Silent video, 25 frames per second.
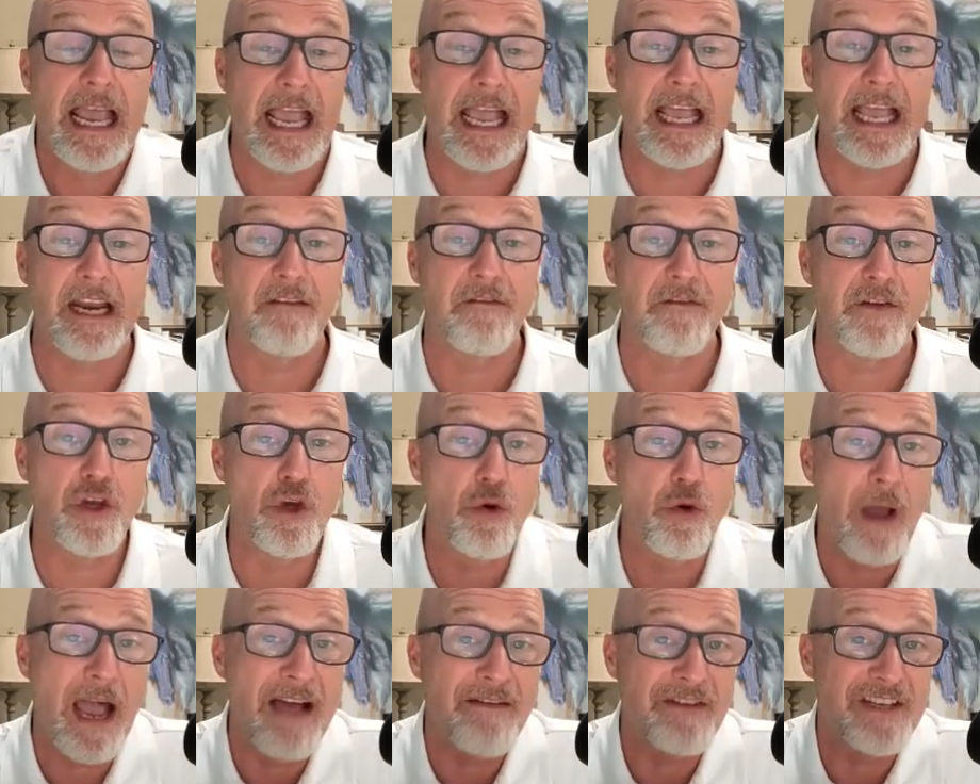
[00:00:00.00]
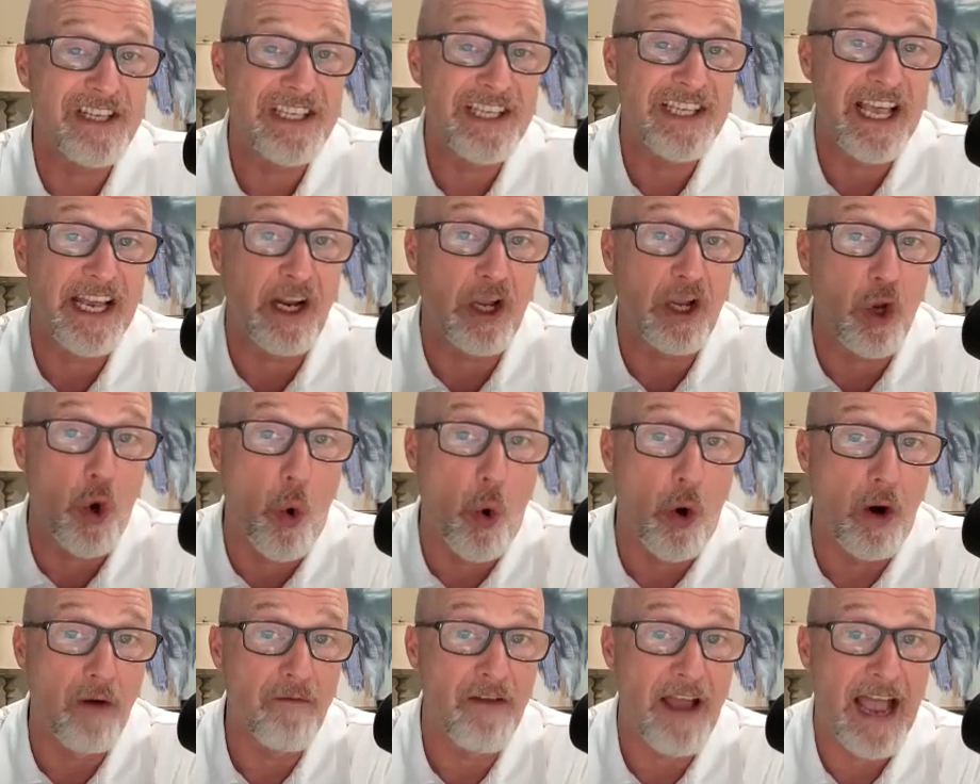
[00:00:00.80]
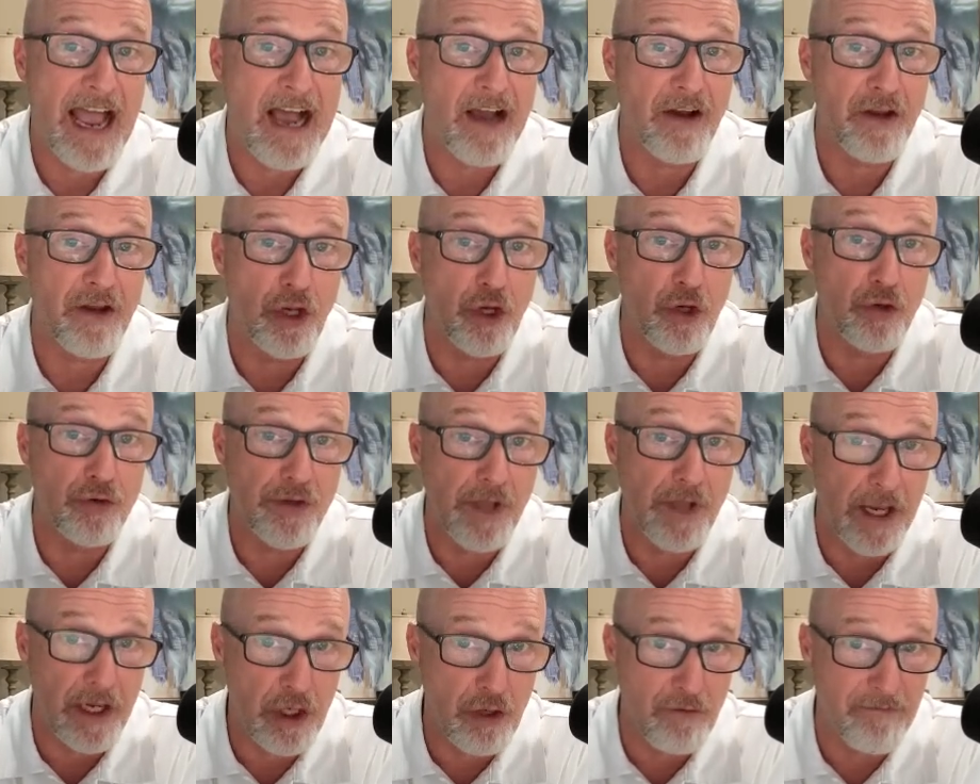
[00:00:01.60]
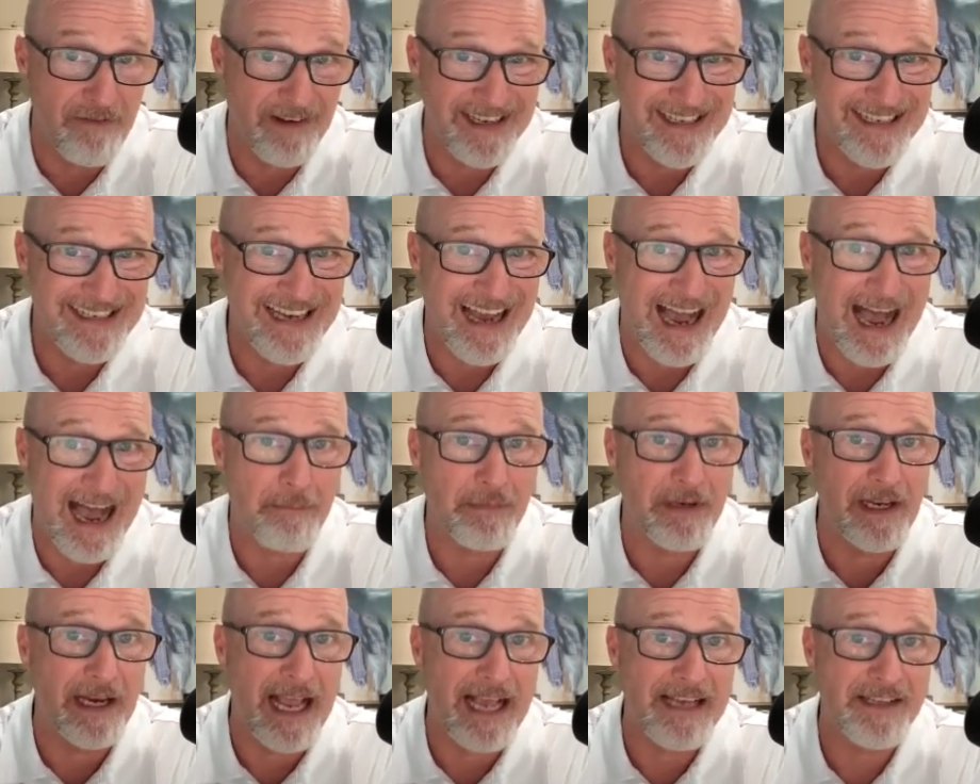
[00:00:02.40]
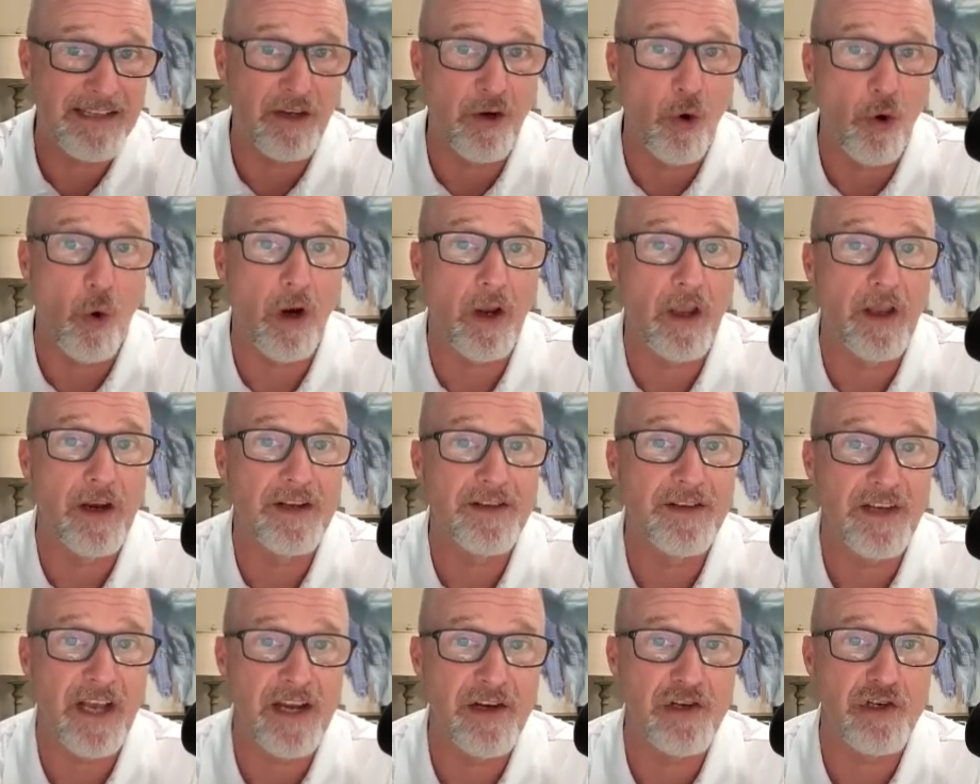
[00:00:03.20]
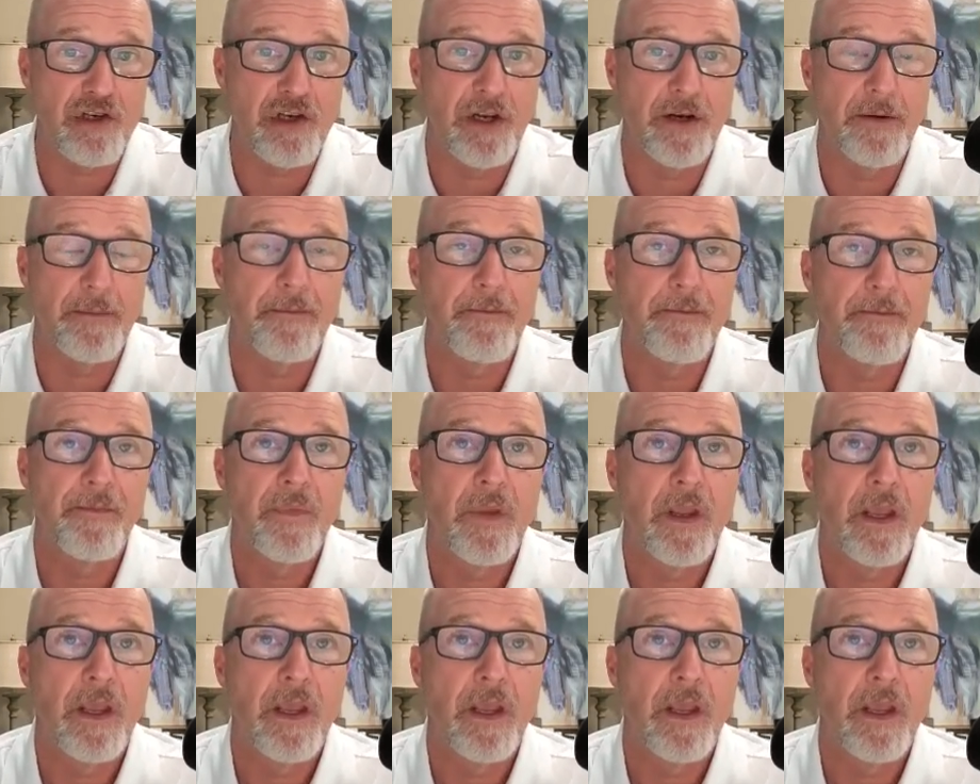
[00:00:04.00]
And if you have a set of core values that you've adopted as an organization,